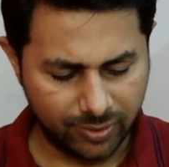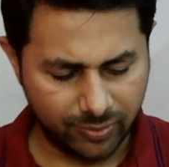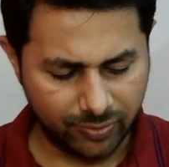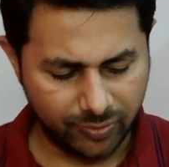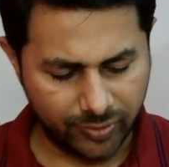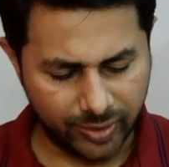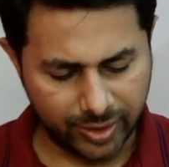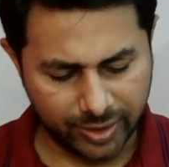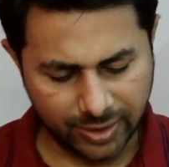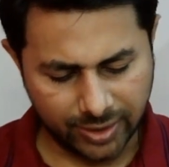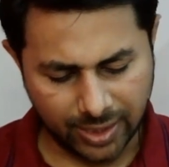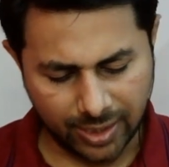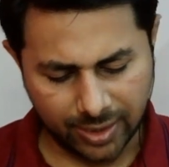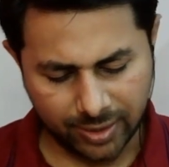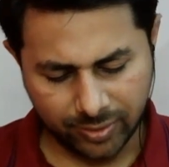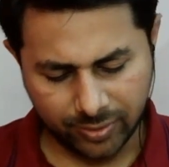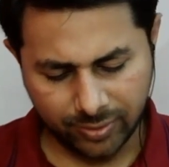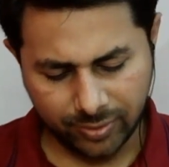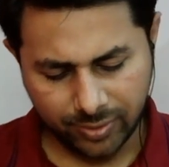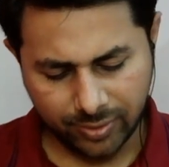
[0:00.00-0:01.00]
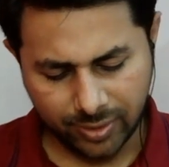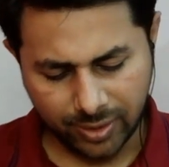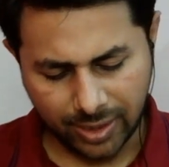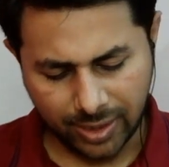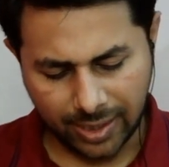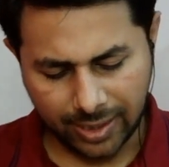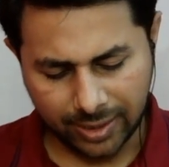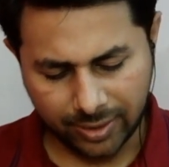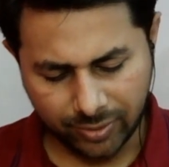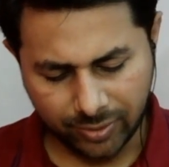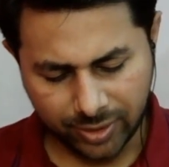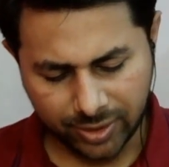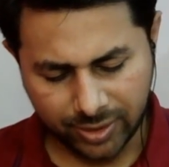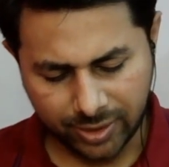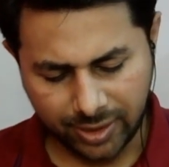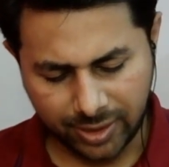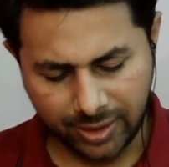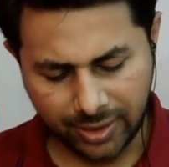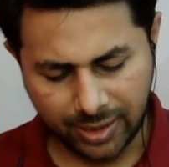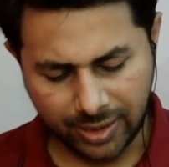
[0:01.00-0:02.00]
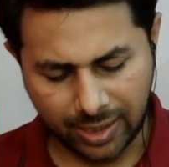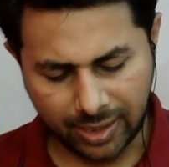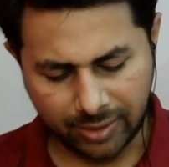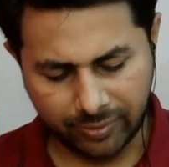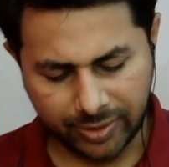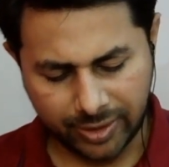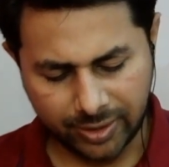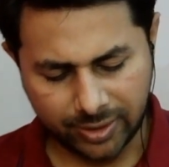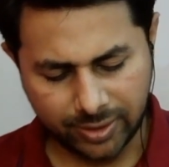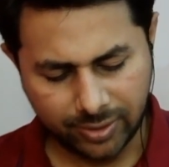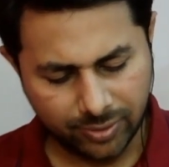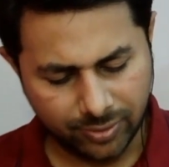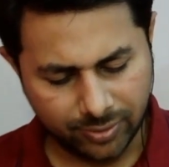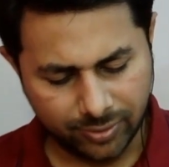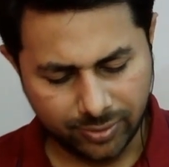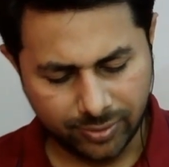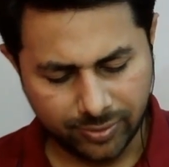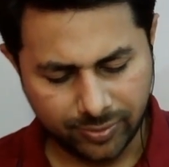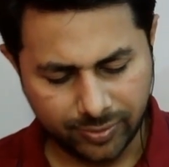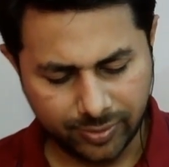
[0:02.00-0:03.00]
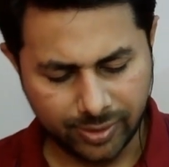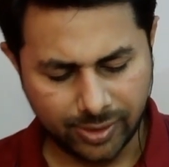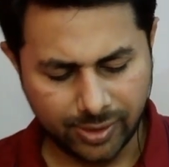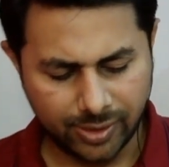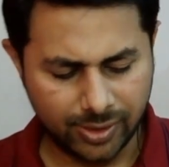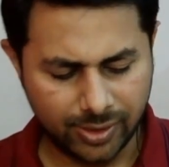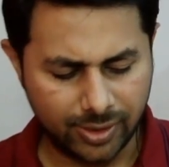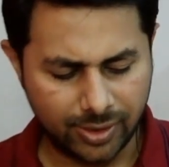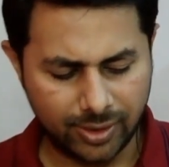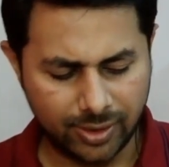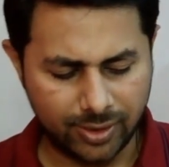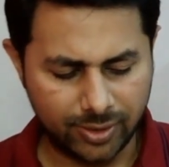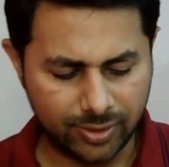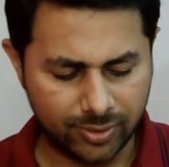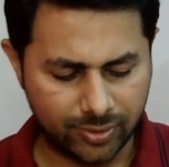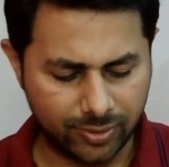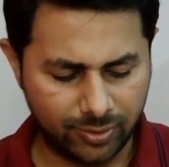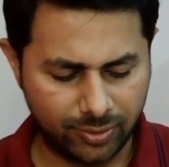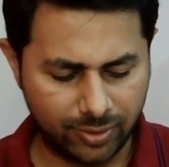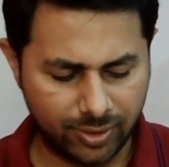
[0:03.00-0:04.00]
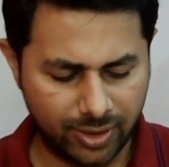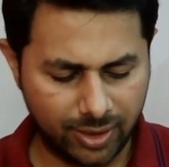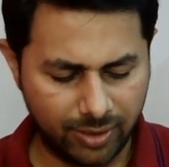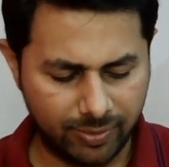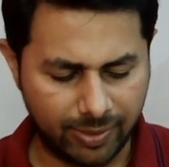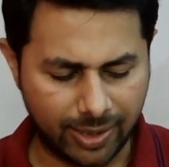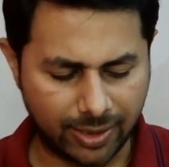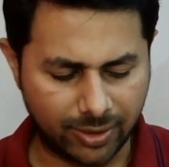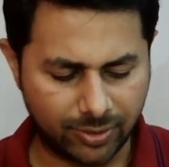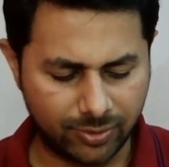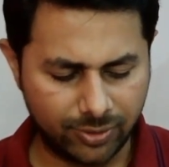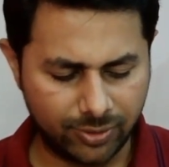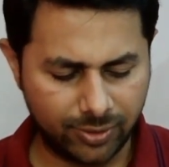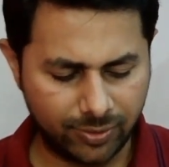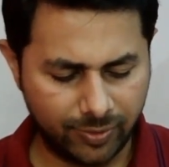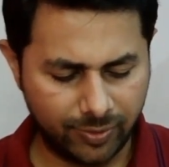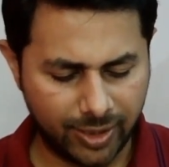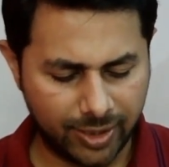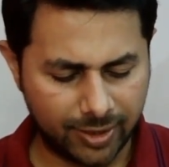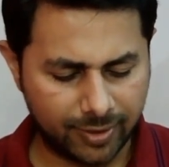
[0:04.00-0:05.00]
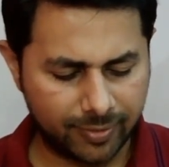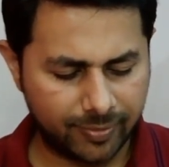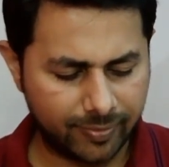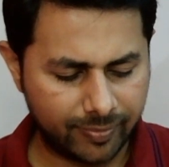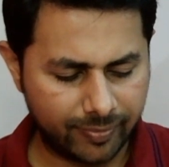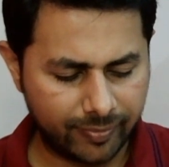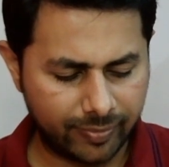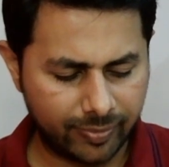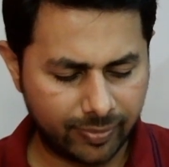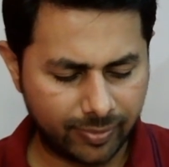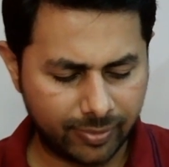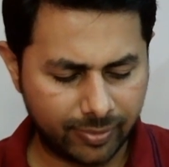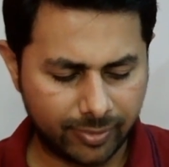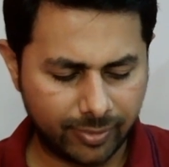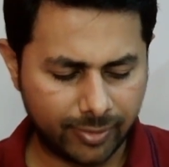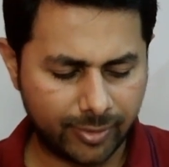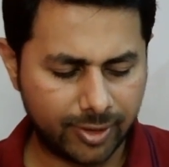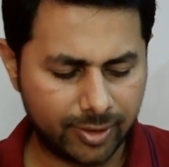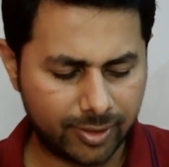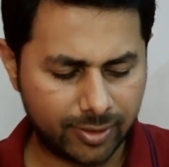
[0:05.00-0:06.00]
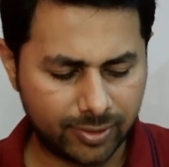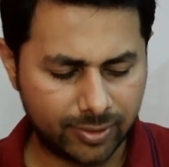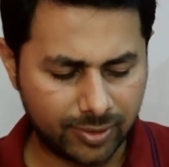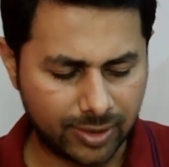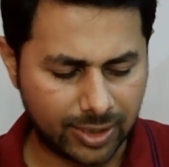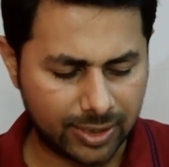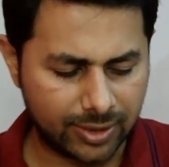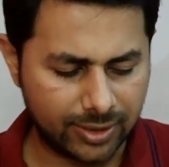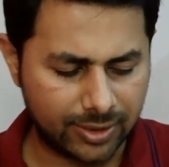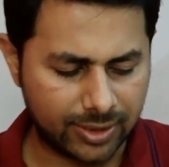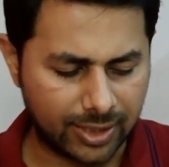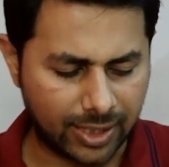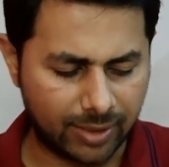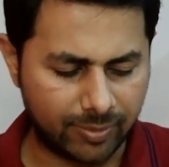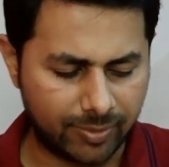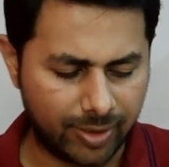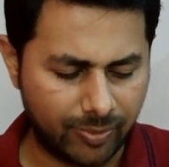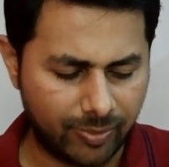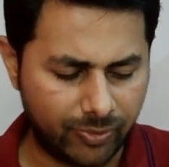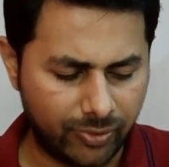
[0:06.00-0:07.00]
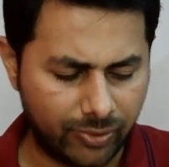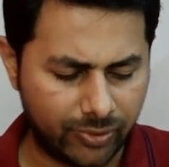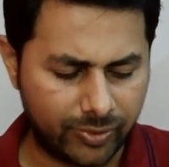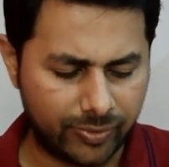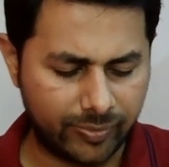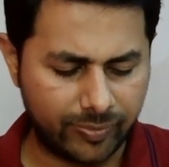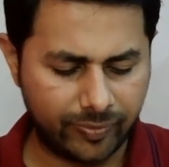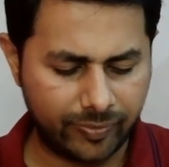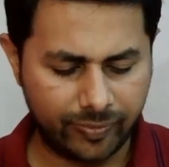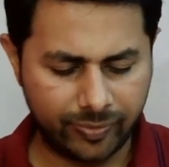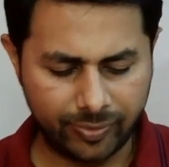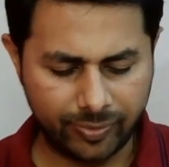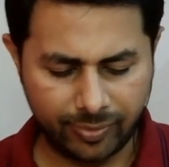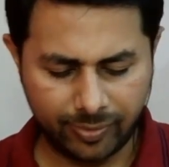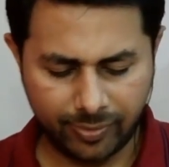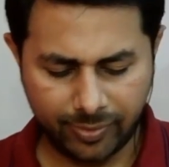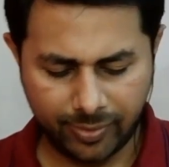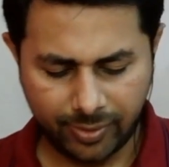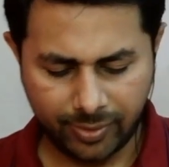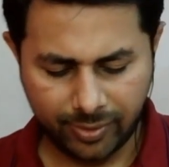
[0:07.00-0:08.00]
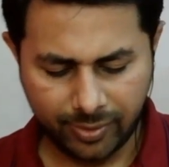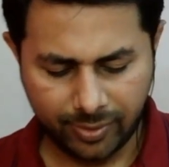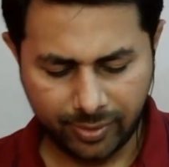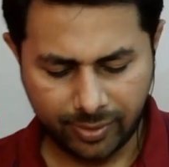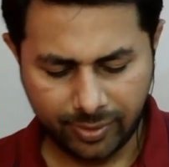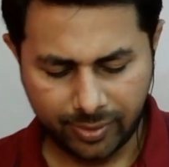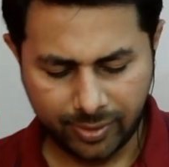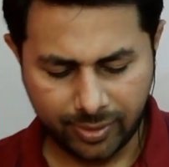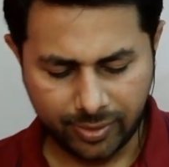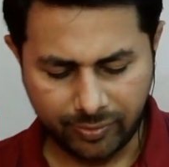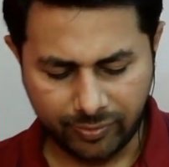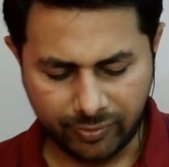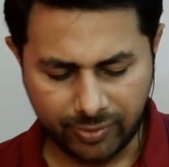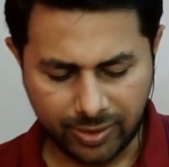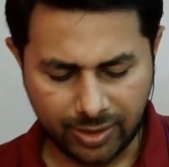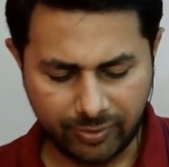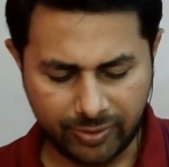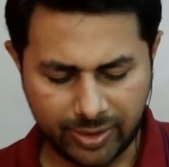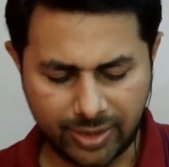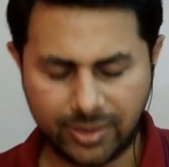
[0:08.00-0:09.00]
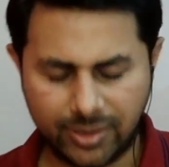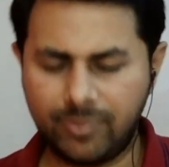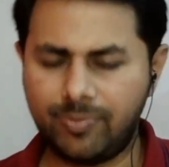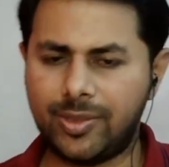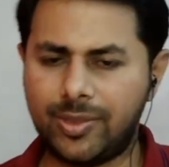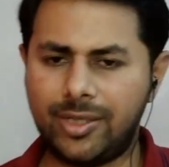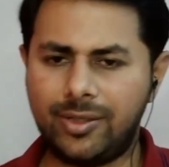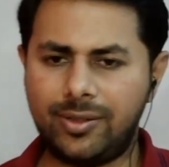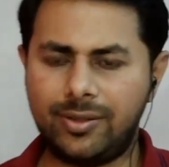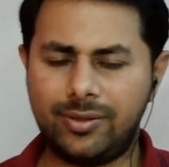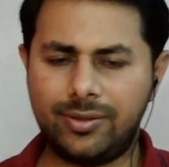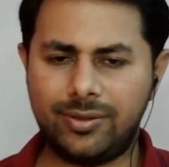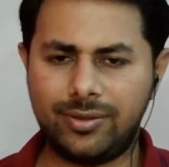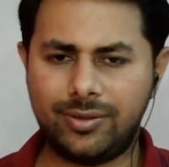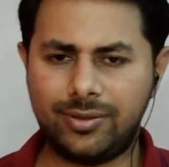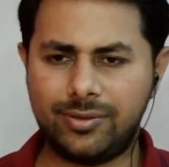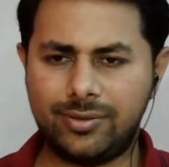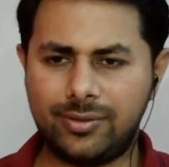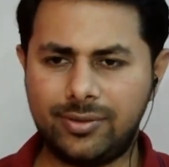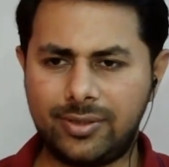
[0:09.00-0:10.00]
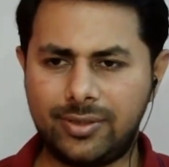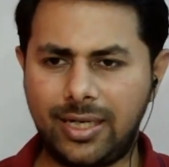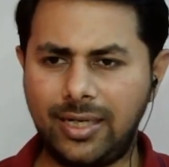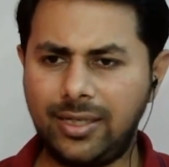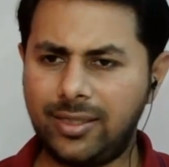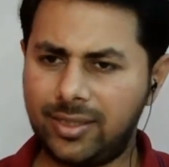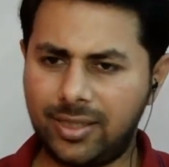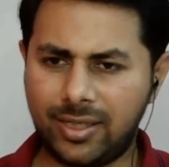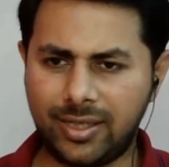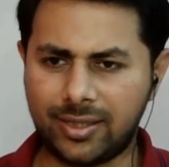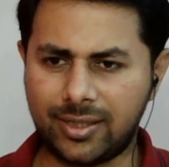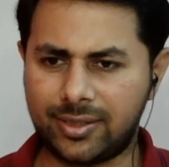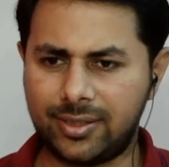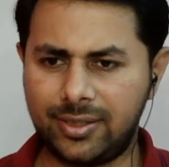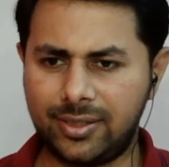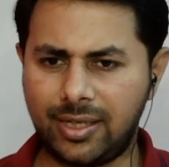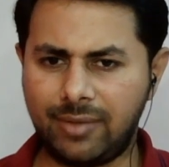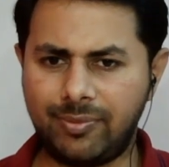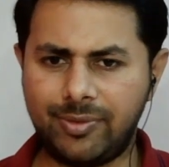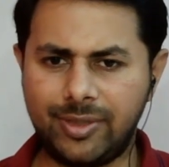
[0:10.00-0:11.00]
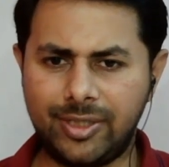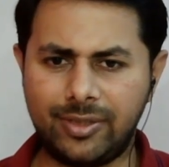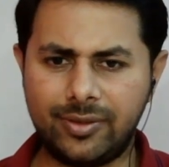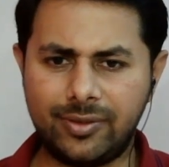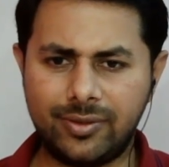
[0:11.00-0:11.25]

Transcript: what is R2? R2 is 3, R1 is 2, so 3 by 2 square, so that is 9 by 4. Very simple, right? Correct, Yamini.